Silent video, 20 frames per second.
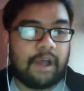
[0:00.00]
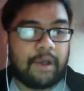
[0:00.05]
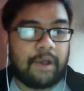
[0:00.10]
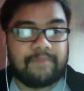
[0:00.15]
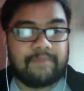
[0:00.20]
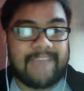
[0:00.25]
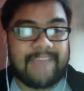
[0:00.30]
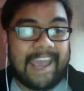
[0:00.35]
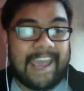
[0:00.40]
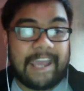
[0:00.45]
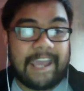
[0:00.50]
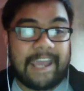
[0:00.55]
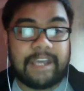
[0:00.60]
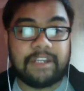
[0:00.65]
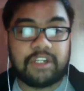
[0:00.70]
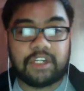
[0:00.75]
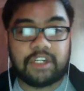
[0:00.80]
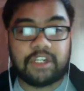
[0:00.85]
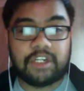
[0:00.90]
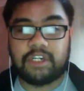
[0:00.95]

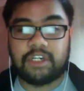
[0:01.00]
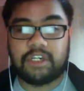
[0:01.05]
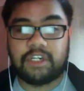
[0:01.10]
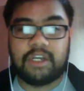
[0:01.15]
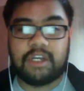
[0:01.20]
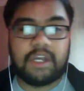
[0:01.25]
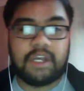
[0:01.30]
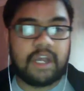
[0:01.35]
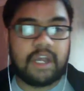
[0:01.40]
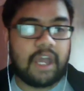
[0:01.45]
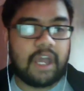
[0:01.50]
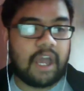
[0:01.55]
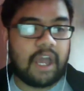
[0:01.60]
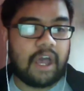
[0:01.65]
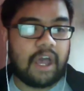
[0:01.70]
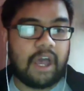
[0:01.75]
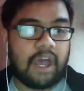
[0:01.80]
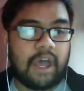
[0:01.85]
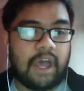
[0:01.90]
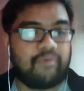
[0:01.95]
age,
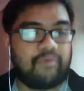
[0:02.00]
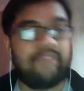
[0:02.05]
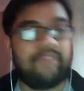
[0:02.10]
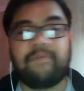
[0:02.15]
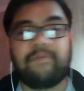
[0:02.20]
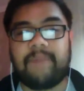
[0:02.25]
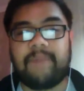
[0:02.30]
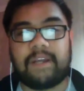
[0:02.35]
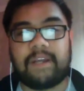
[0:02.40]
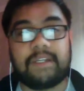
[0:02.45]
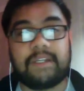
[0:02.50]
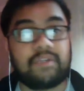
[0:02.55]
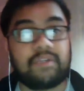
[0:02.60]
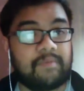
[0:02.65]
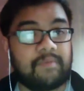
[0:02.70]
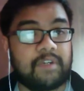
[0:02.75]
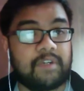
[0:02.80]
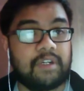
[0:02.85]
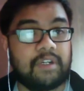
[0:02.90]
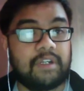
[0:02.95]
reaver mech
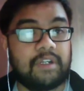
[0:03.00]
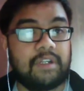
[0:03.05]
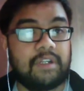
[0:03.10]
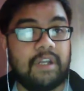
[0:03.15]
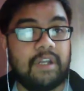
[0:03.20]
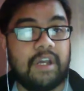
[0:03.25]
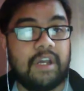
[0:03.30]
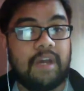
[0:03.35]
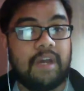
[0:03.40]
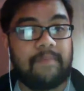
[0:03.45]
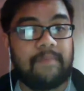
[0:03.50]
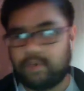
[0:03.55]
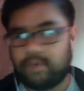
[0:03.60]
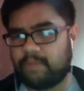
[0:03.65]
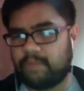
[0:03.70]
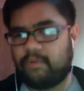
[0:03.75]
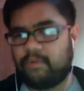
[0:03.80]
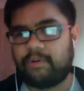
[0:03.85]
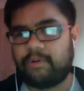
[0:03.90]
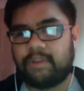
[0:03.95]
description. But the most
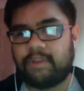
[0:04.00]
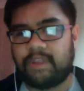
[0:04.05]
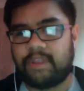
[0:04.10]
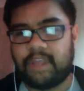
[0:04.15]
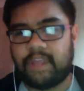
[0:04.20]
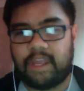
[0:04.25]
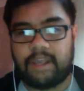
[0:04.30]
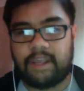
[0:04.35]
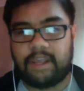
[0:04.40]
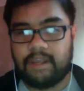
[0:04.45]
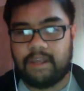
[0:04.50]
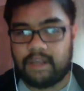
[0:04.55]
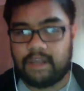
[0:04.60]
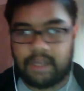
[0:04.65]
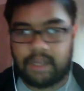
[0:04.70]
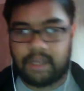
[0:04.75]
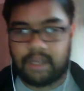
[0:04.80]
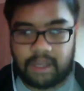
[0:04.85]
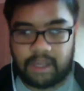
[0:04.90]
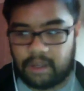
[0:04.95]
important thing,
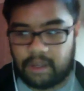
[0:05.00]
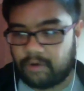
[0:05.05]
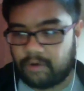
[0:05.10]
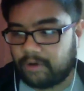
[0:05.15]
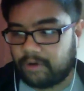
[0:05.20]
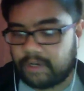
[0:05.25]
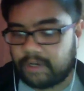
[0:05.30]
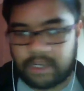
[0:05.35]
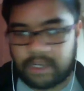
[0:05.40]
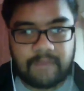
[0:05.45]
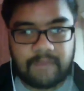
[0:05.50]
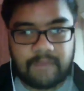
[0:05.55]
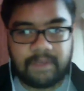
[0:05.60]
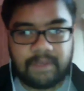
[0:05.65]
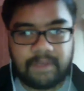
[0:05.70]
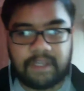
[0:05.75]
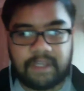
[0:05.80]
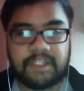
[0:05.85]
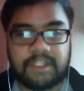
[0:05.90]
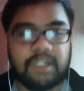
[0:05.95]
according to the game,
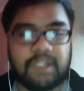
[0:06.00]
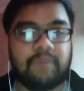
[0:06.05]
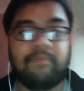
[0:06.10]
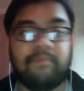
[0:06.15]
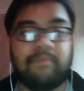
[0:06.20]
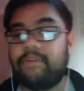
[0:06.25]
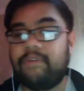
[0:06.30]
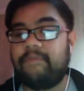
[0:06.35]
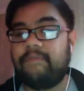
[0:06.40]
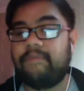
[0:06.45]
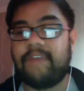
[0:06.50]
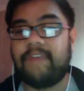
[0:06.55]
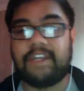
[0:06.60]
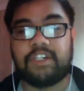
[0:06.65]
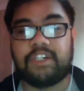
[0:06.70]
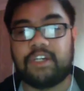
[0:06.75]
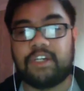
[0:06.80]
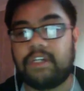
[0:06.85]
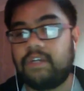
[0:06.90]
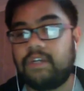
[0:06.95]
is your
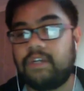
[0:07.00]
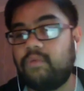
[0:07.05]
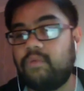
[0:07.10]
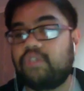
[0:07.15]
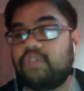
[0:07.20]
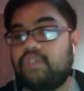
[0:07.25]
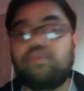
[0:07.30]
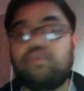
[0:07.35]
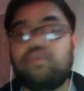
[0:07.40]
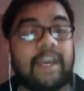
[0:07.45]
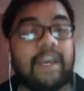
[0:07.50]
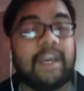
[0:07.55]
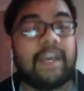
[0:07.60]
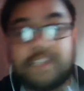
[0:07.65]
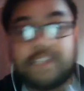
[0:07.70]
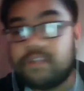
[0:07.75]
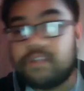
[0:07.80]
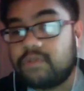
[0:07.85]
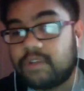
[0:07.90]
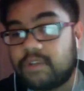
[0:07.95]
motivation. What drives
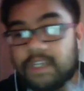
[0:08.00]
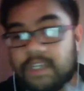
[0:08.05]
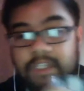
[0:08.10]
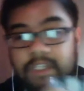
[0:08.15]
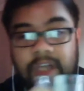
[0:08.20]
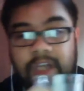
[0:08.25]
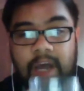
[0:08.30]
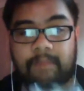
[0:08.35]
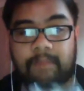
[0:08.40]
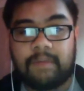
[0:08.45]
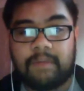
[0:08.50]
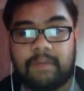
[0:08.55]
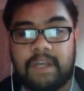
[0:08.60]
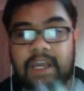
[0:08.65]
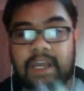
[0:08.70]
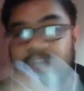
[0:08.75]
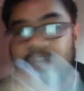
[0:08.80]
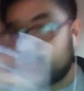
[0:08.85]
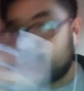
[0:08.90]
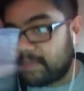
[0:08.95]
you to the top?
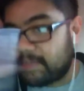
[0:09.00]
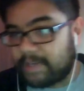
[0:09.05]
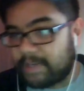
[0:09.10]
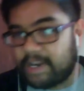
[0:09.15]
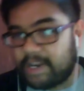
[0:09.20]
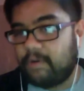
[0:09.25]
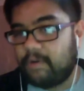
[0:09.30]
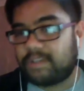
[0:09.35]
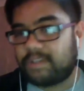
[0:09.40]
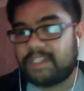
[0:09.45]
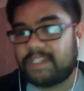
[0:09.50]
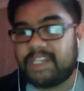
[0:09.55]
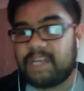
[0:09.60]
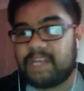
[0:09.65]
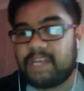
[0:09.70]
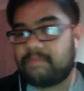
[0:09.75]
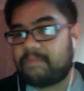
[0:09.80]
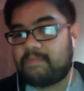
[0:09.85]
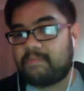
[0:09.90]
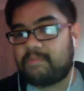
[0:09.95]
Something that evokes deep
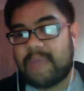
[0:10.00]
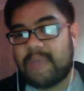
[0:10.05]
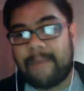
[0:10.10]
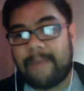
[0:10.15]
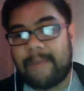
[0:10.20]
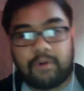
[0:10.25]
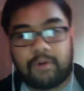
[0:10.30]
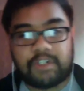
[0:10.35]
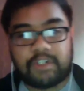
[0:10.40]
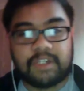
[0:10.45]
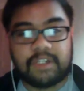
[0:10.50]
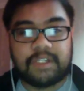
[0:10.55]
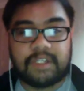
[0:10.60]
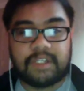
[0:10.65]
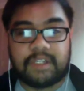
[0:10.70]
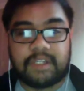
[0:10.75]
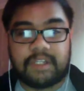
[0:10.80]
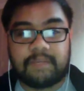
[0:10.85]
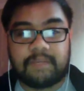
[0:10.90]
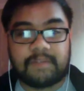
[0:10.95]
emotions in
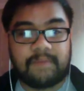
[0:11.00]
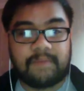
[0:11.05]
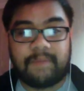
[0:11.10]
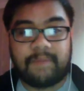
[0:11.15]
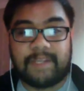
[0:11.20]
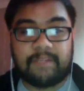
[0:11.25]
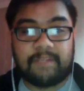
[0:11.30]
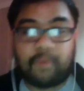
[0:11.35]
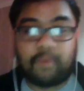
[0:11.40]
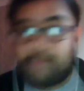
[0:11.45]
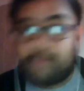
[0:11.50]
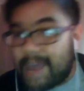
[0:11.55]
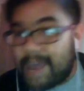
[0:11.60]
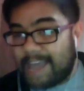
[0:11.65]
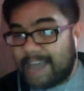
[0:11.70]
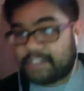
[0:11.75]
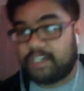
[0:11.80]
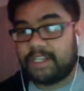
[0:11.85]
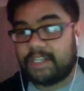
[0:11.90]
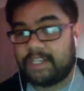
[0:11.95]
them. Something that makes them more
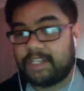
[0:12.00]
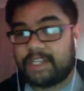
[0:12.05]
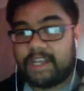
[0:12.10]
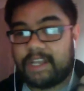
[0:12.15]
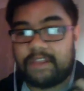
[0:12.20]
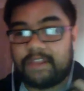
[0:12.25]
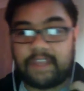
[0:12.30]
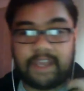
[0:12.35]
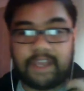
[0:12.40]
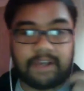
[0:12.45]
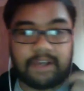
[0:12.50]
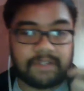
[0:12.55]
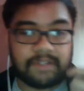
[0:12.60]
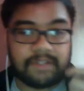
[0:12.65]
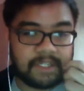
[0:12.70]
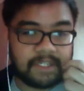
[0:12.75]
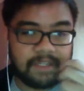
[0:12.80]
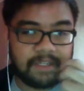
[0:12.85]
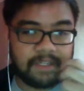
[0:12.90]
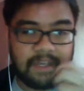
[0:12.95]
passionate than anything
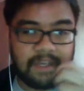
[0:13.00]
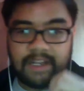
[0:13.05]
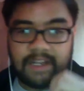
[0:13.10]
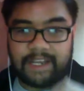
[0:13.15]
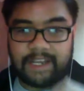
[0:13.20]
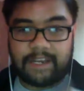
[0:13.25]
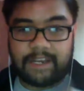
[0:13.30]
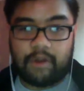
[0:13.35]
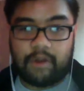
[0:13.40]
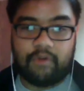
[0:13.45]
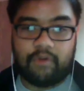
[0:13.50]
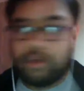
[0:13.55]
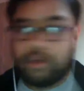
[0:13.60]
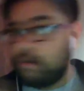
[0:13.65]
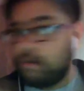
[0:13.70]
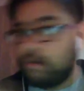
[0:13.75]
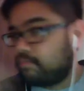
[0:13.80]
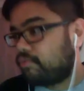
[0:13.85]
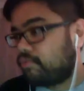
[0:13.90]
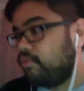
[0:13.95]
else.
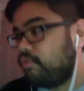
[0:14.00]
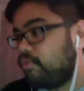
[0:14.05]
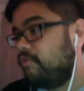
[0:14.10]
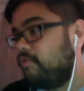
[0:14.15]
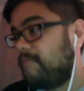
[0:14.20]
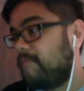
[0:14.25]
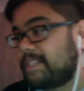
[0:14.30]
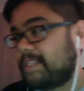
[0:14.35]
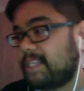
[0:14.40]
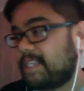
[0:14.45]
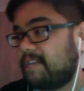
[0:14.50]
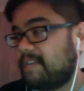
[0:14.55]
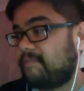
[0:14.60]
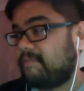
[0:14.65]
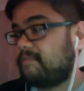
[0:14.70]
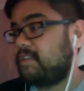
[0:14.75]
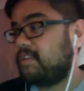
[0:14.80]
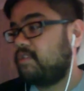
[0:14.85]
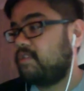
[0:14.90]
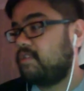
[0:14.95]
Prove myself
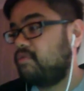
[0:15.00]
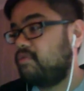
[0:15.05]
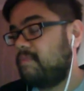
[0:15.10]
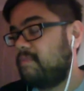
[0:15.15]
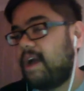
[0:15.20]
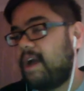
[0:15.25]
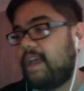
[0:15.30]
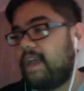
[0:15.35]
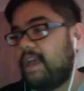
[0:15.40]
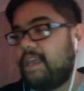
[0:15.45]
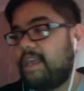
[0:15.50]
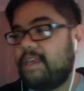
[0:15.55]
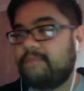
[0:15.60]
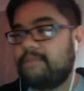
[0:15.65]
to my